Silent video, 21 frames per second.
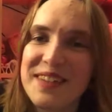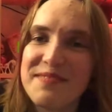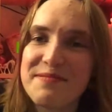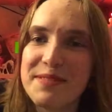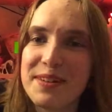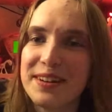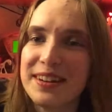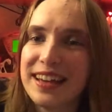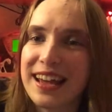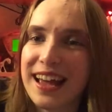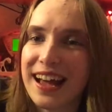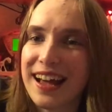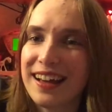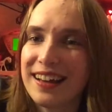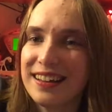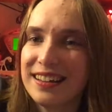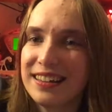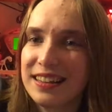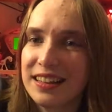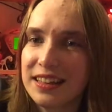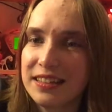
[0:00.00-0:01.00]
But yeah,
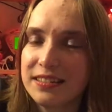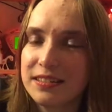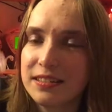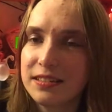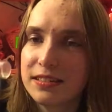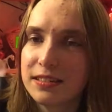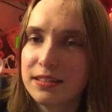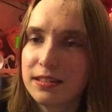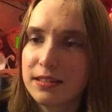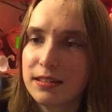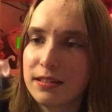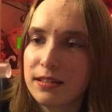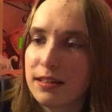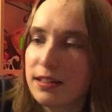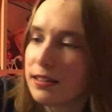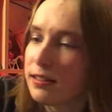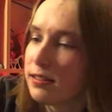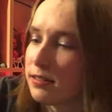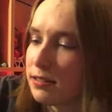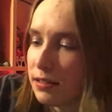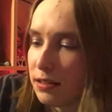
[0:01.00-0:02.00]
this is
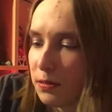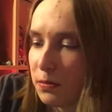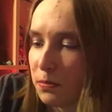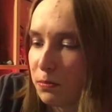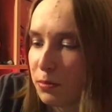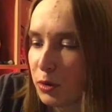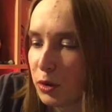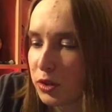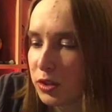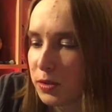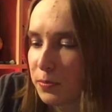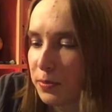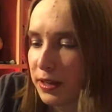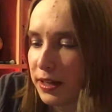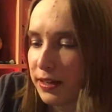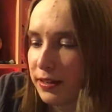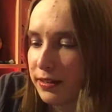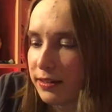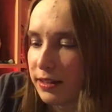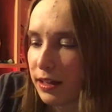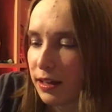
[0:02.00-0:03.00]
this Burt's
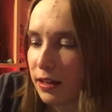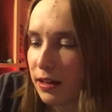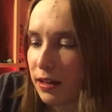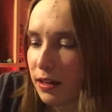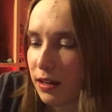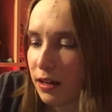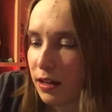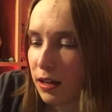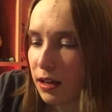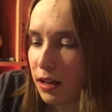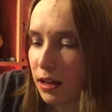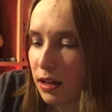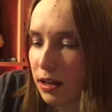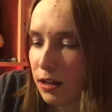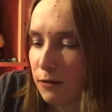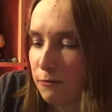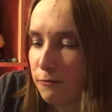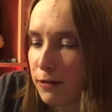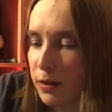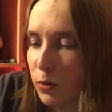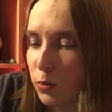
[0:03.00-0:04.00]
Bees
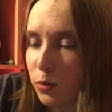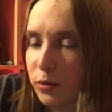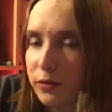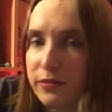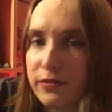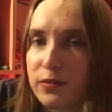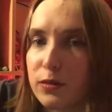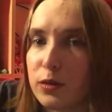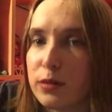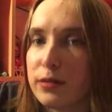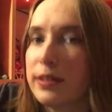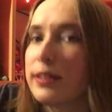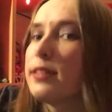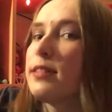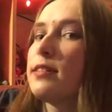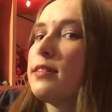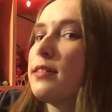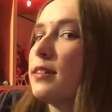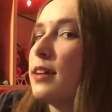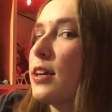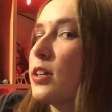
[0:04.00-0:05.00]
Redwood
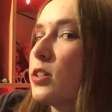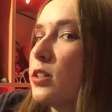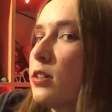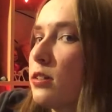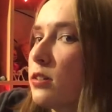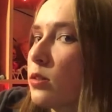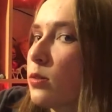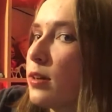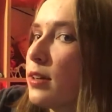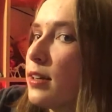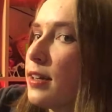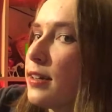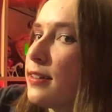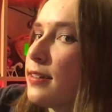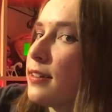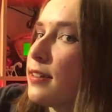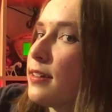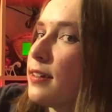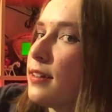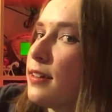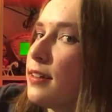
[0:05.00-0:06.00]
Forest. It actually looks quite
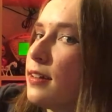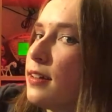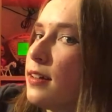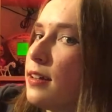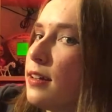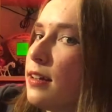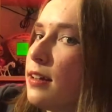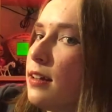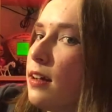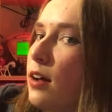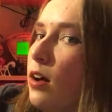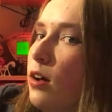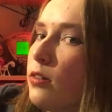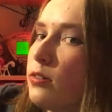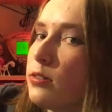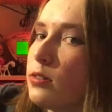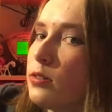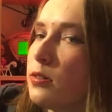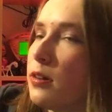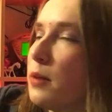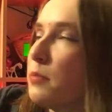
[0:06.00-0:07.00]
nice.
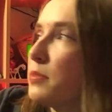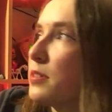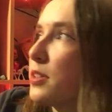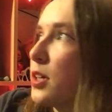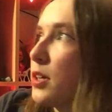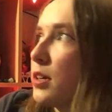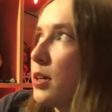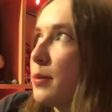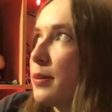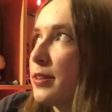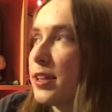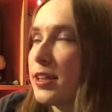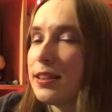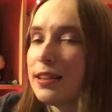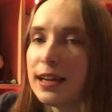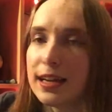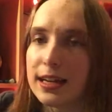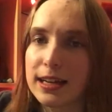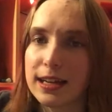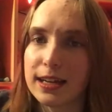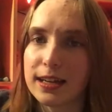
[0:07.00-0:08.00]
Also, I'm sorry about the
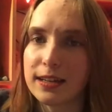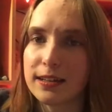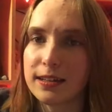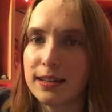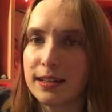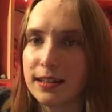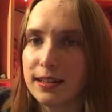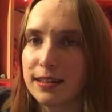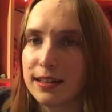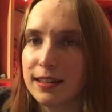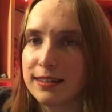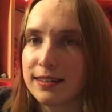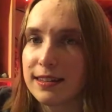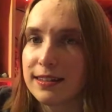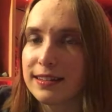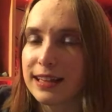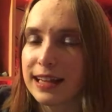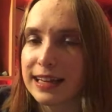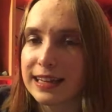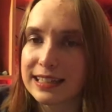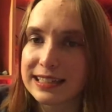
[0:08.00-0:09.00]
lighting. This
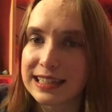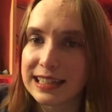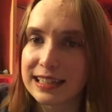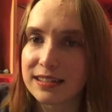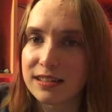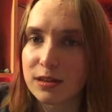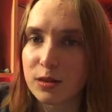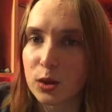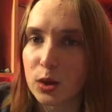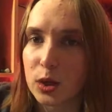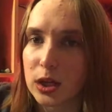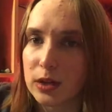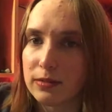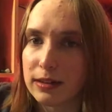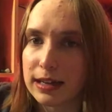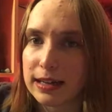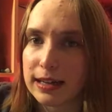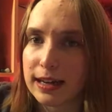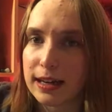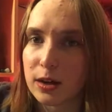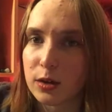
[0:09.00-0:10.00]
is like 6:30
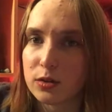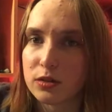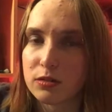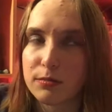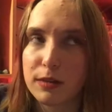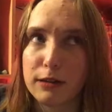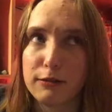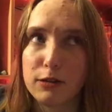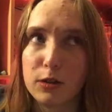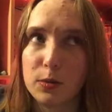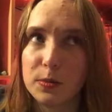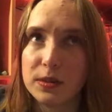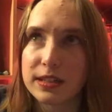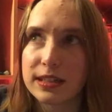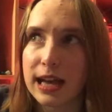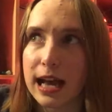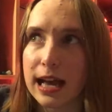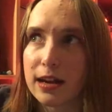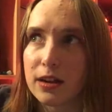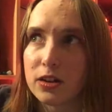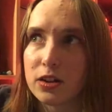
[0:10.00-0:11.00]
right now, so my room is
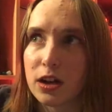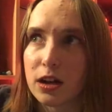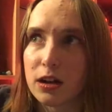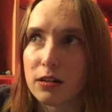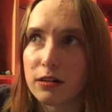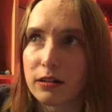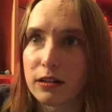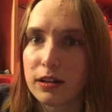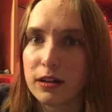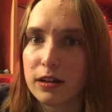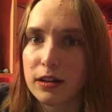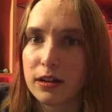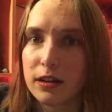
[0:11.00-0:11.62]
kind of dark.